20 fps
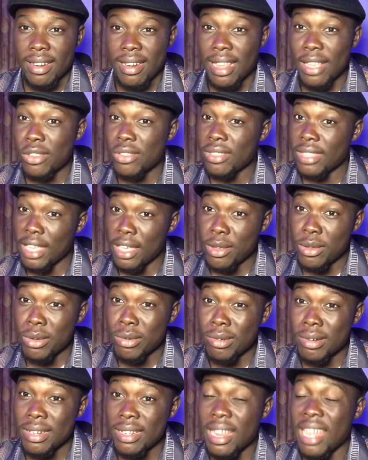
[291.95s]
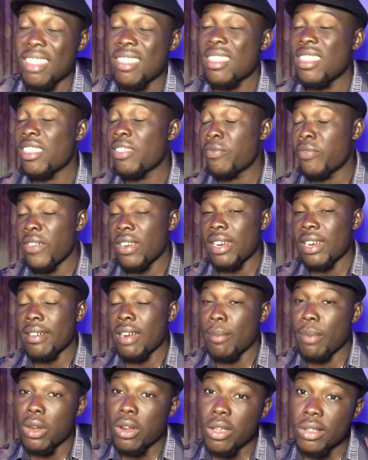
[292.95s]
That's to tell you that she's very
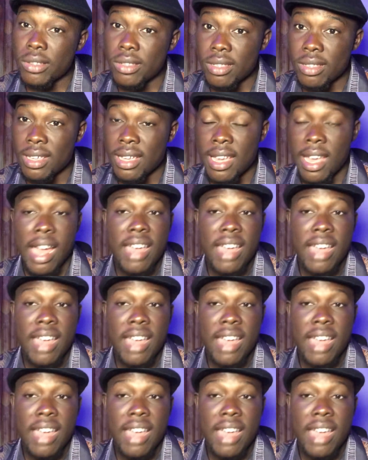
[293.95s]
rebellious